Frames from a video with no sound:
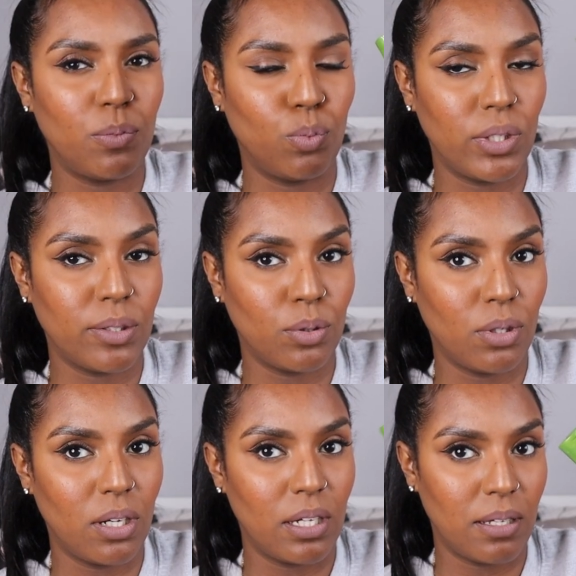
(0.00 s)
will
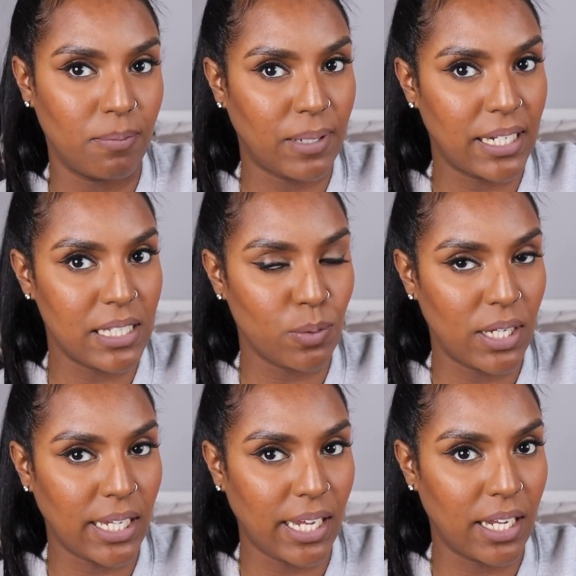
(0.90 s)
buy this one
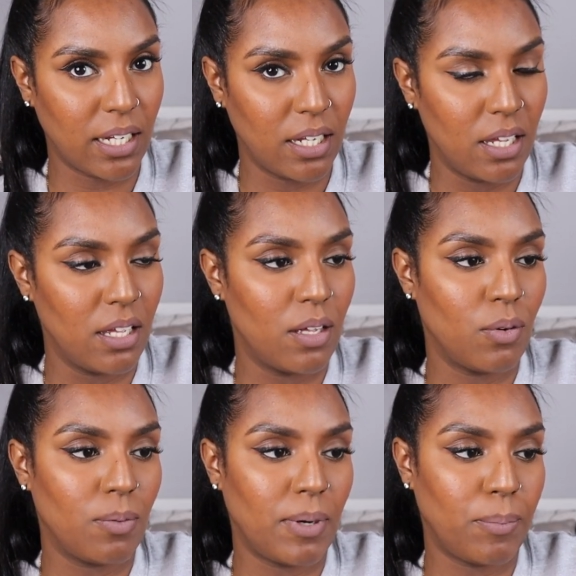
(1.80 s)
again.
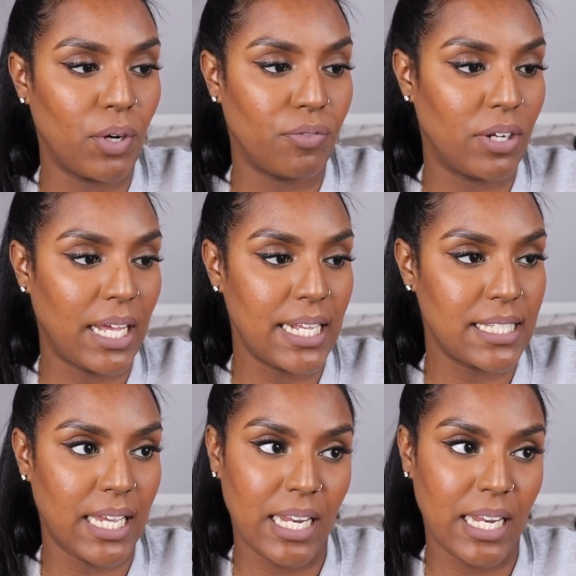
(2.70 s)
Well, my boyfriend likes it